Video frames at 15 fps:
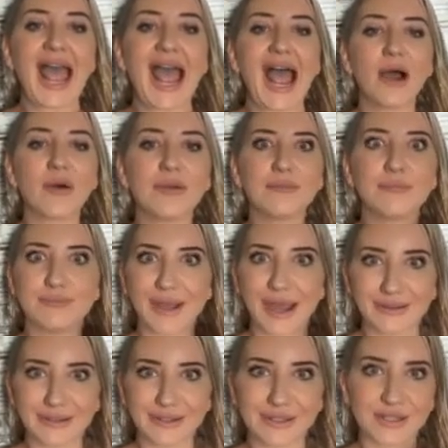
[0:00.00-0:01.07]
How
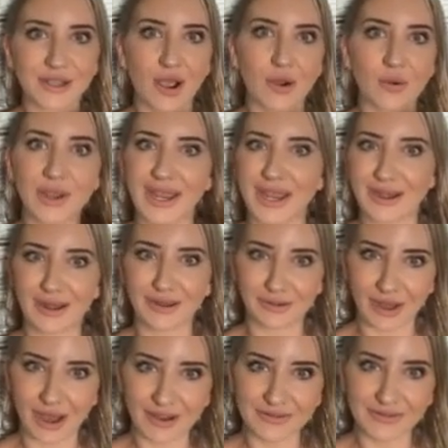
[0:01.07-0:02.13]
imbalanced are we in our
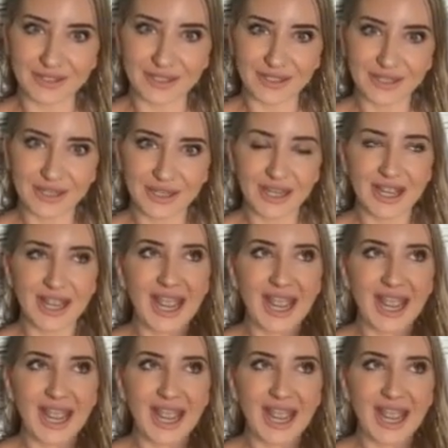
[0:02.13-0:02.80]
lives?